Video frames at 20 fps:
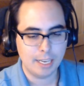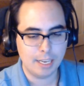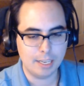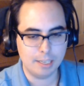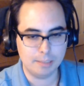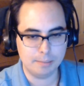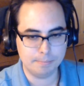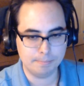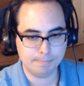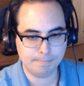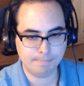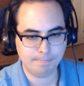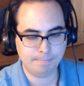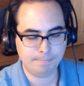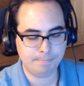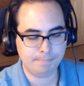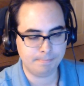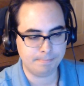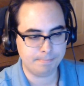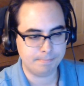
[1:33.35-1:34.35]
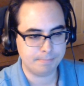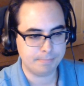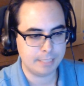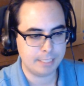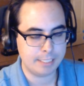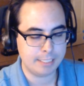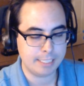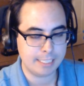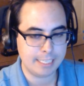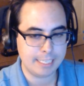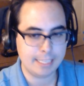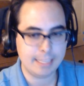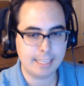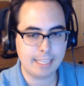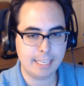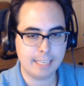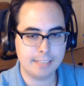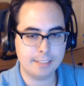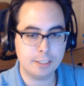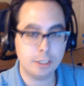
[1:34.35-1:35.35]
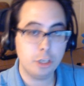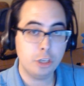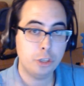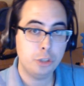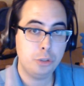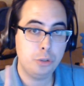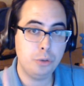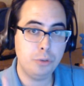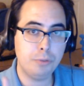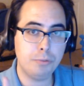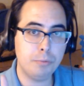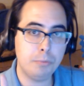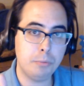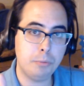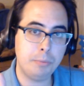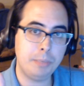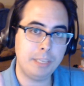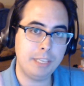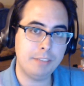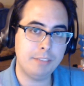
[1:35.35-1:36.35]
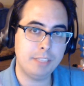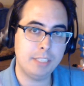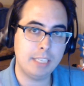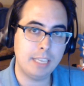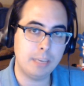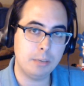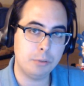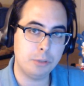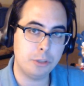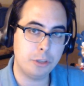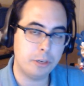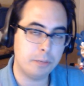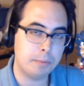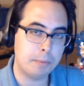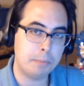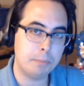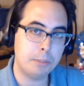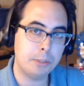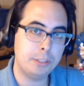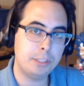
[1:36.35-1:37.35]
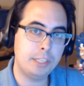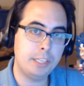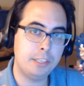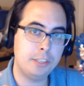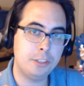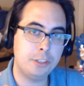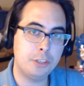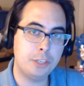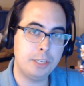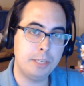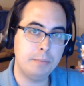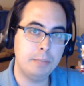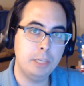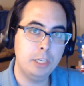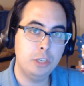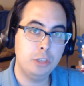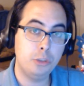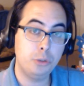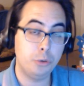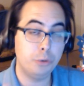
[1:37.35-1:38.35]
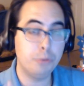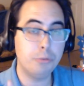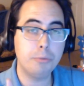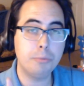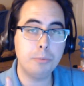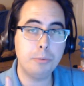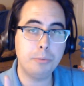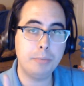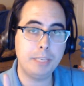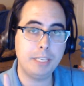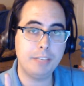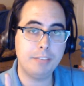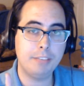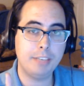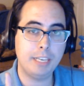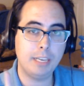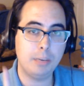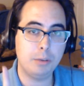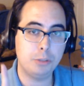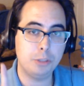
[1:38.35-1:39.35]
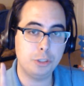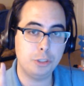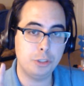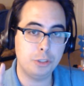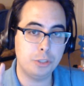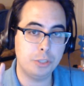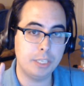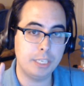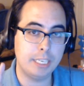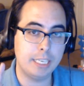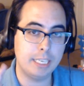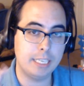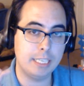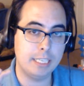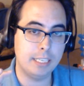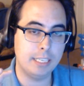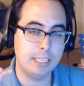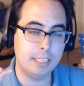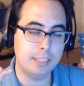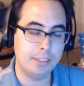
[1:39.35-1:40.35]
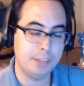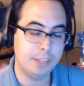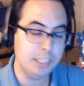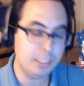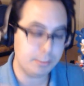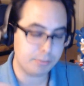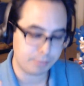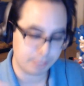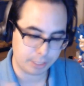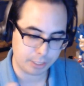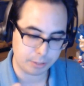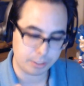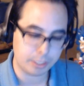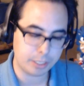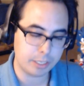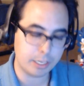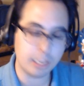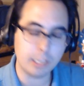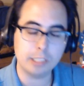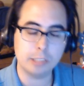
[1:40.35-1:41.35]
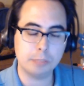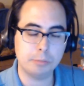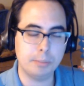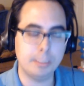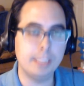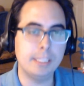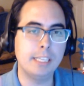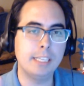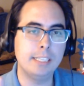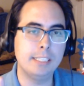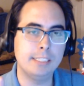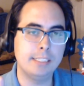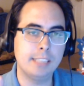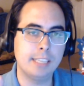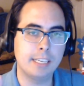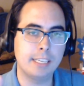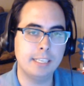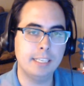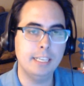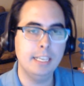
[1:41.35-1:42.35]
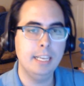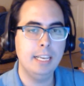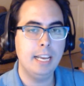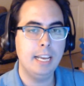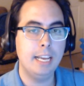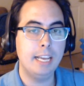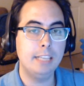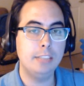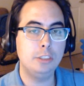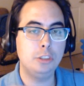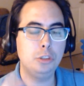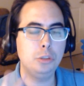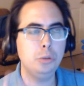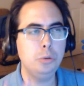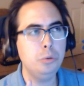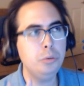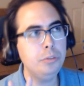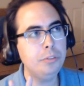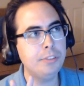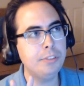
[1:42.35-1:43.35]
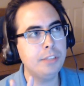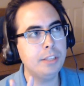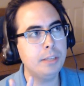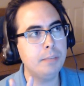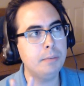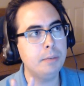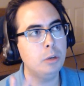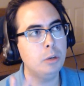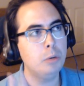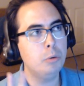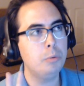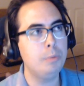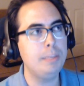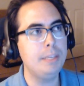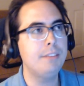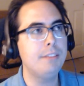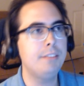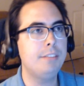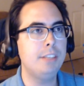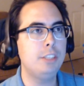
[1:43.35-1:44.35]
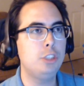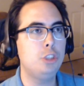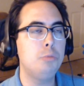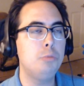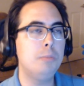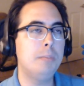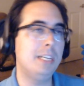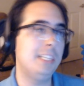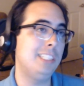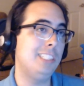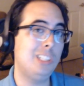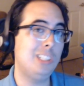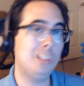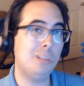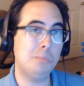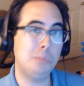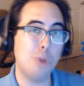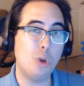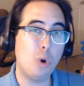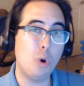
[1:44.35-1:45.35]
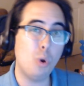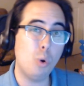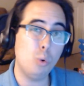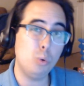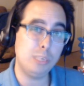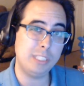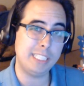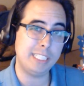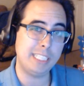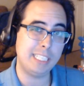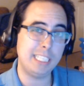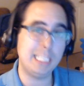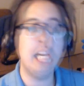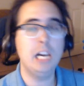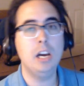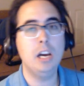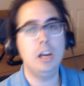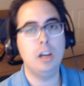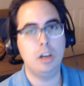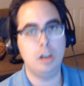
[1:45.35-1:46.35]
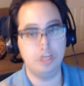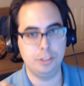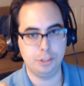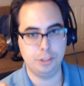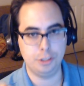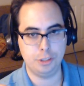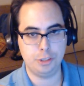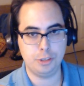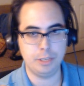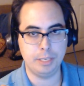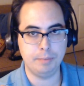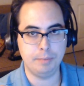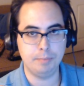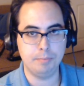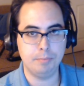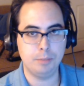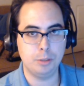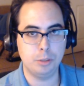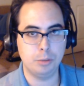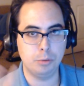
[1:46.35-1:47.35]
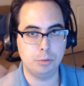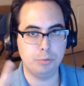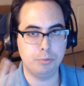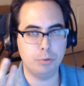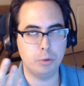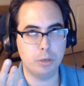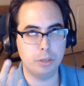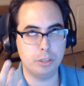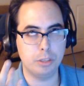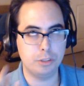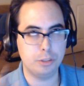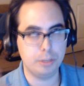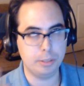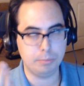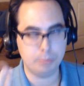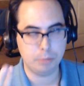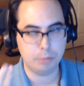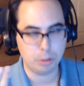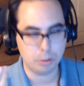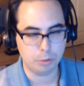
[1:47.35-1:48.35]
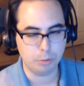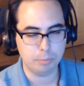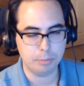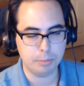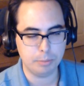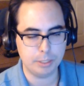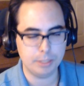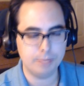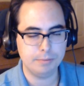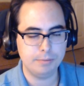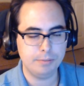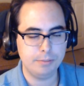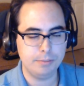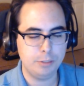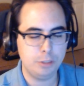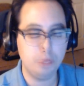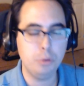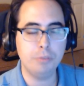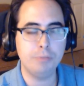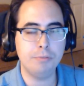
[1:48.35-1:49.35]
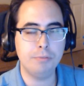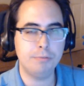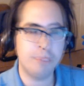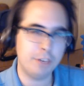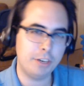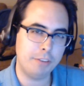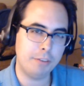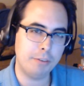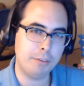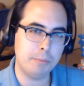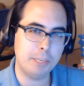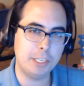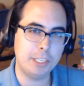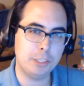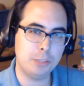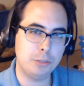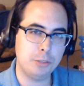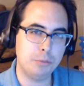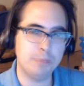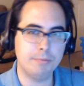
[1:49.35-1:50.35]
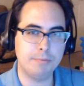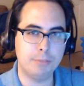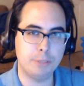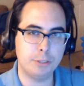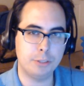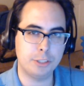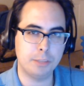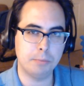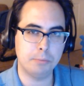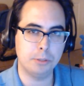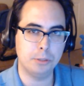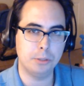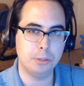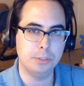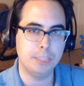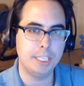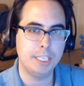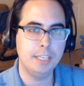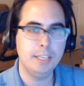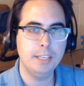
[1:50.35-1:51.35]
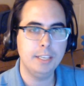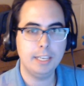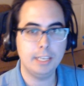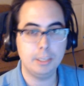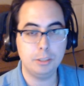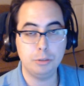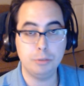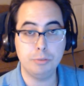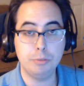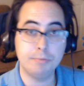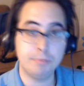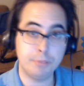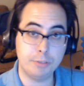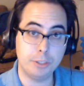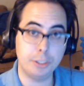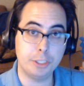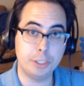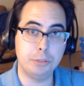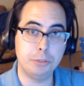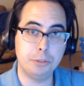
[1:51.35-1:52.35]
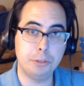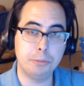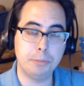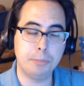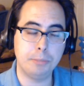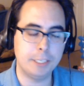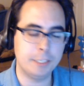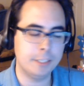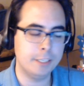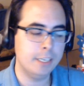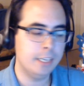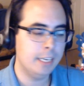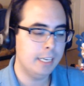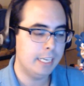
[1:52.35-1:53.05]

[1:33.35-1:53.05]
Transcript: Um, and to get that, two of them will be given out during my birthday stream, two of them will be given out during uh, this video here, and I'll explain that in a second, and two of them will be given to my subs only on stream, so four on stream total, but two of them for everybody, two of them for subs only, and two of them for YouTube here.